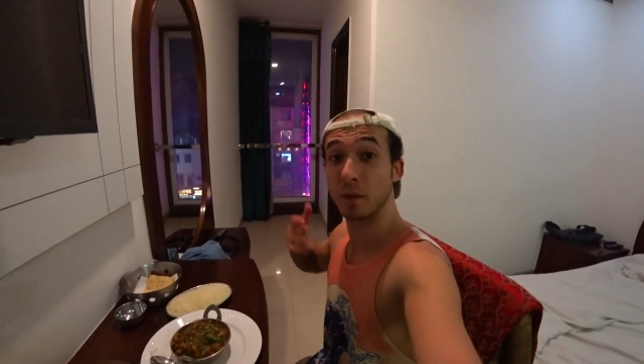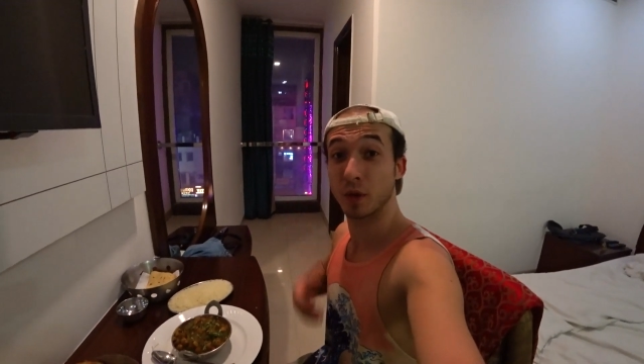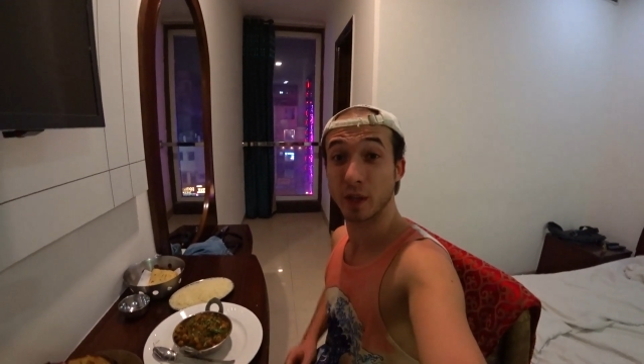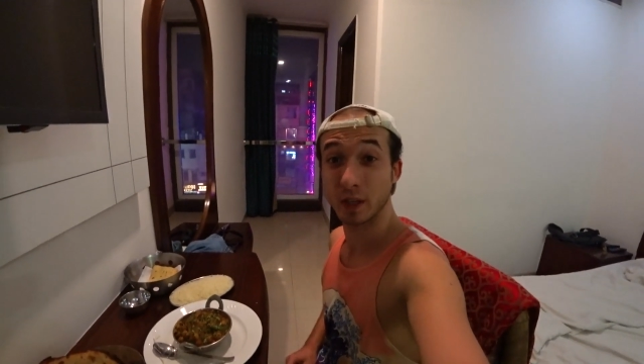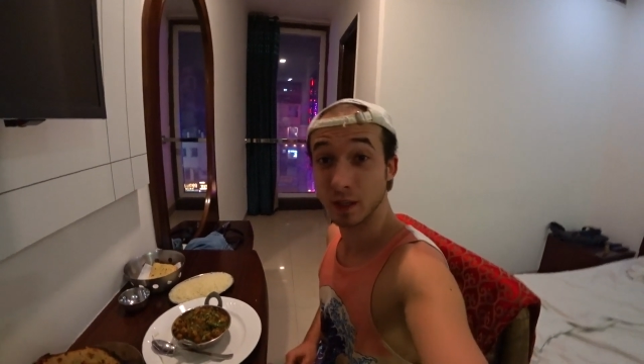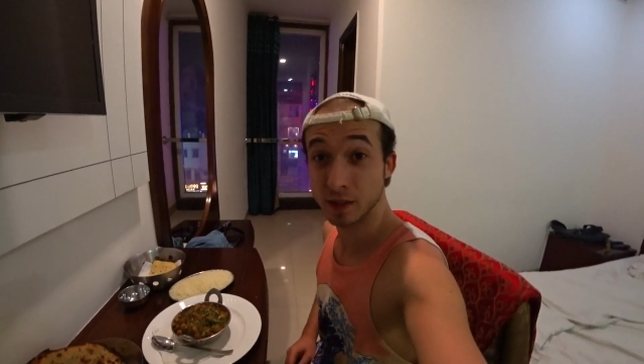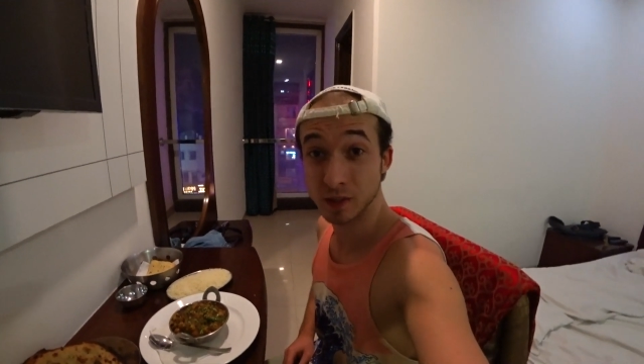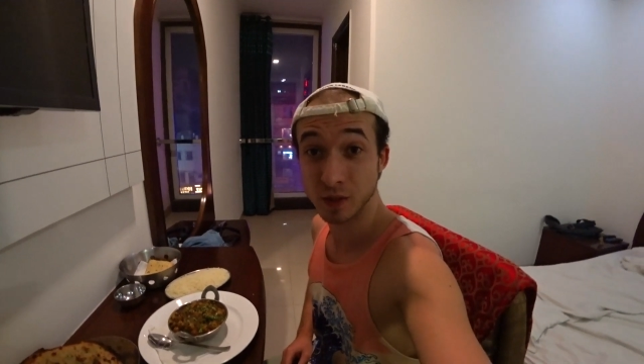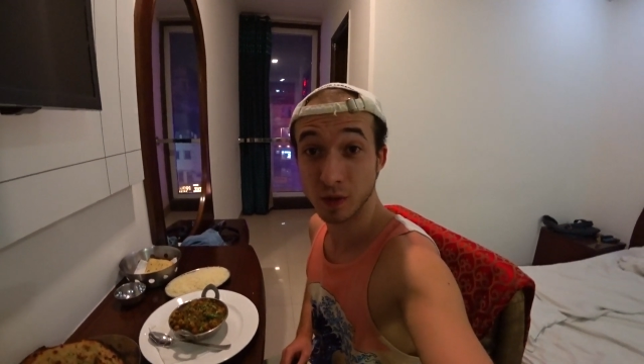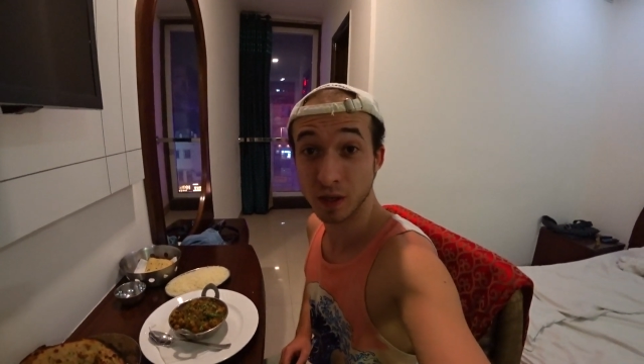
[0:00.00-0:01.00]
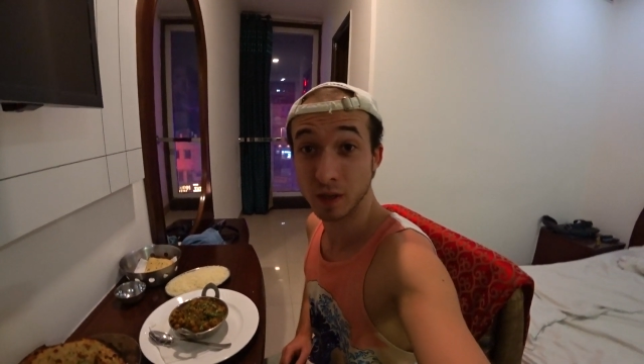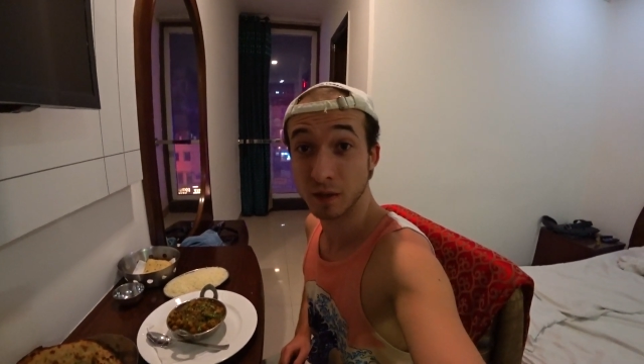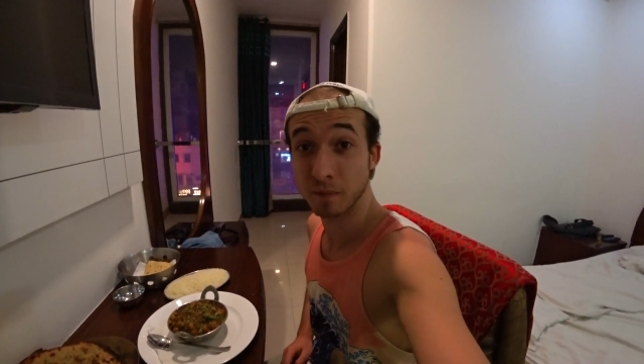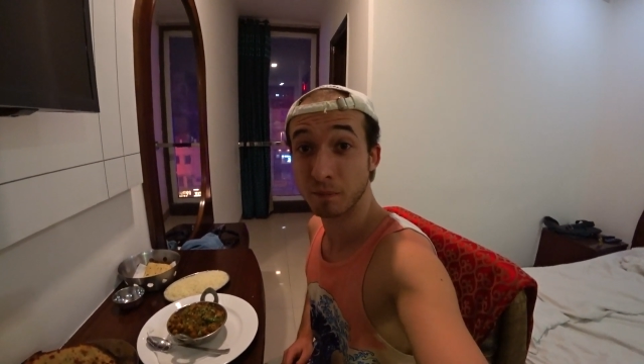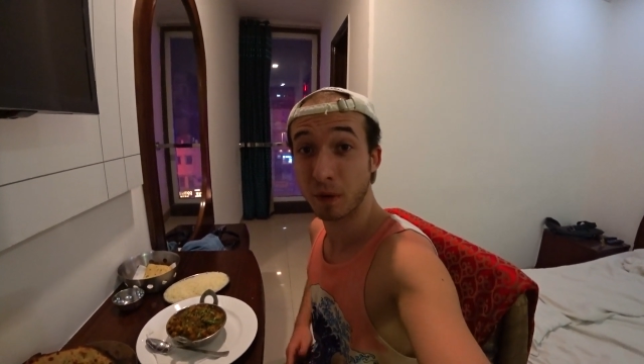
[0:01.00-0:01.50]
Okay guys, so
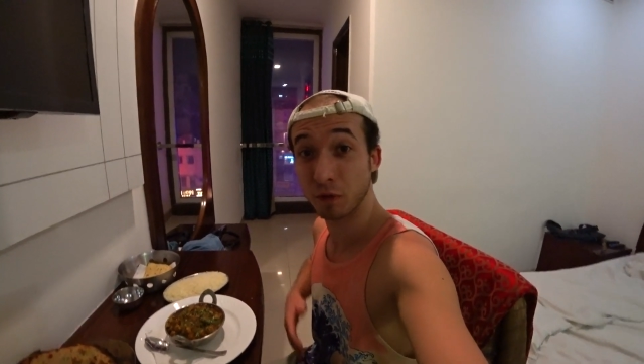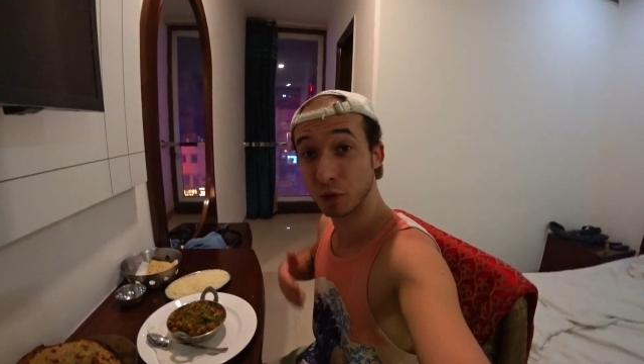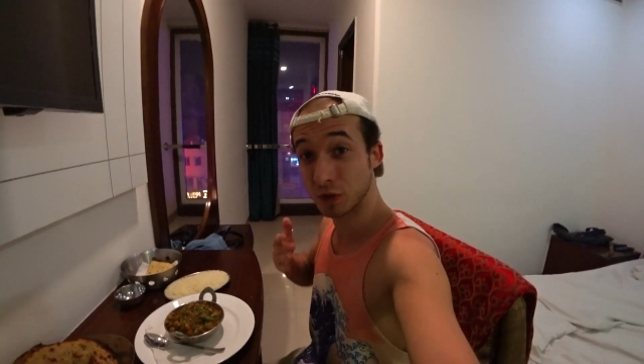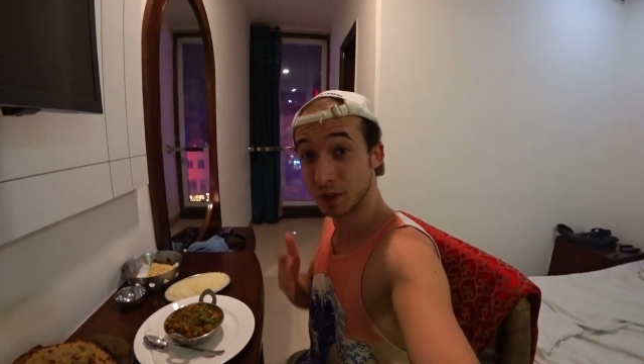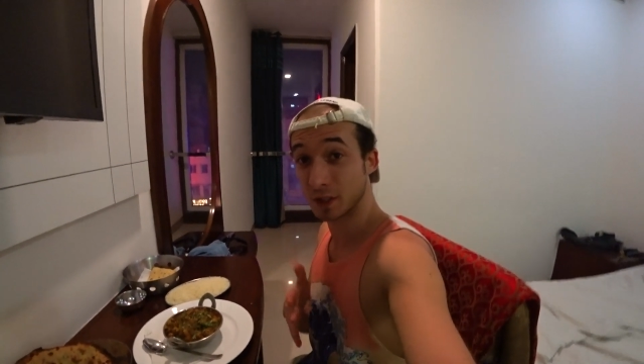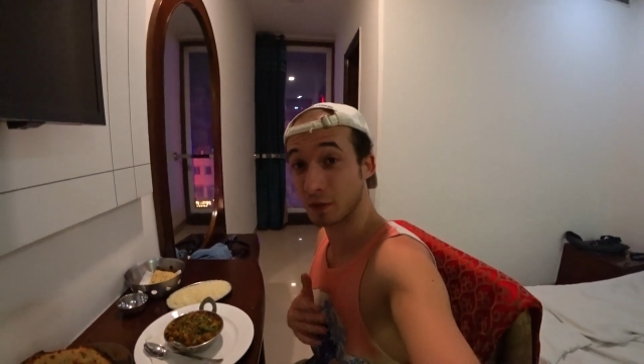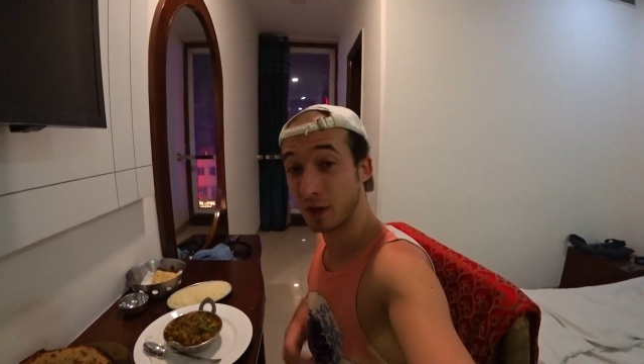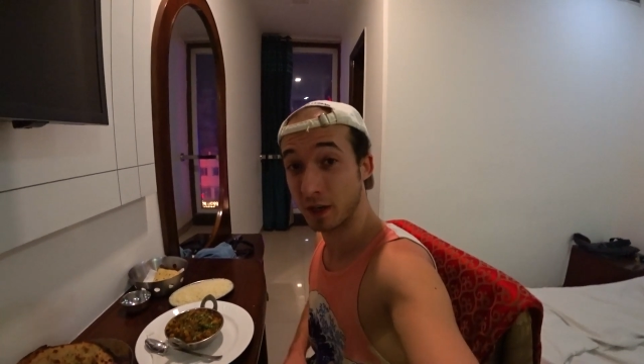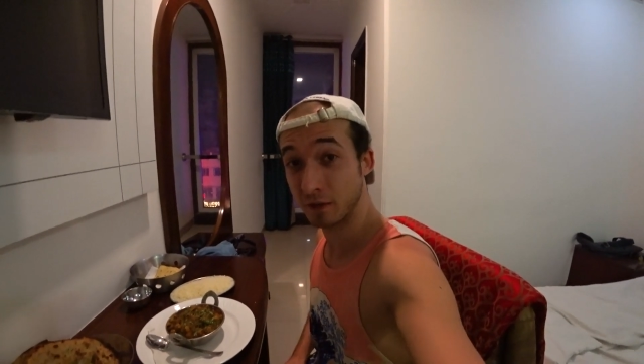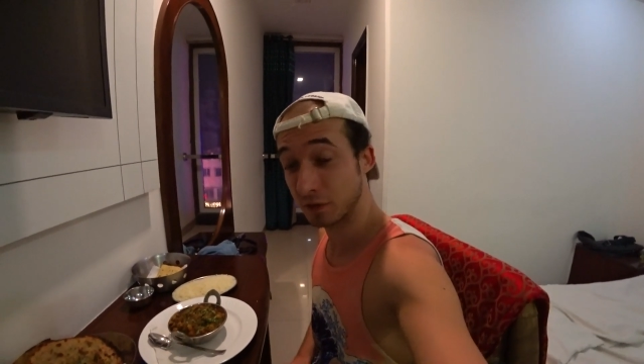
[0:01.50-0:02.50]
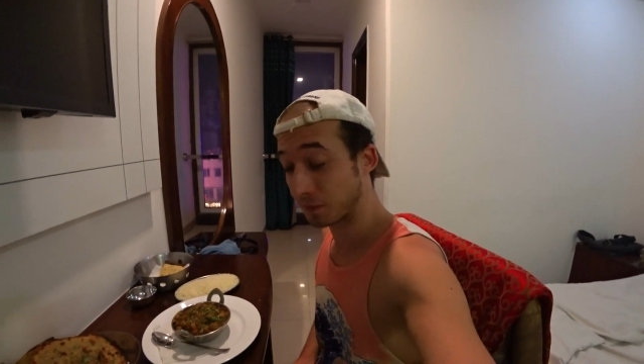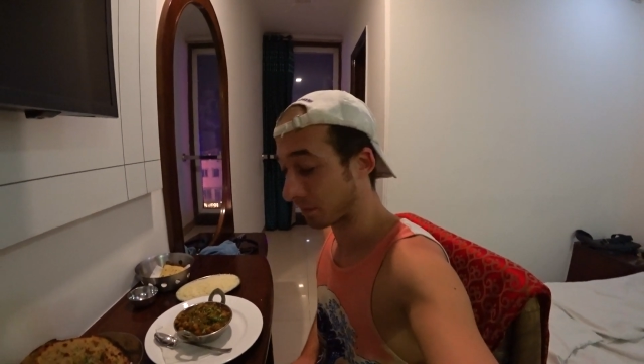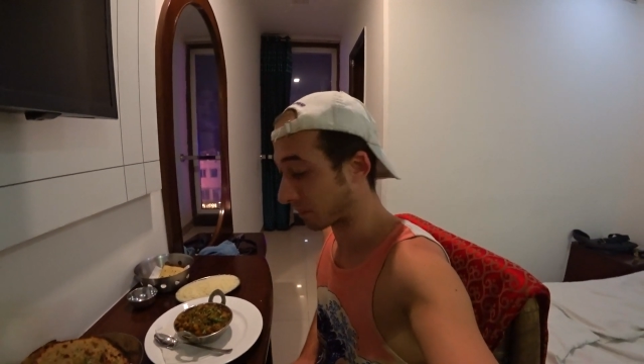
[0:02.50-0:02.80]
my food just arrived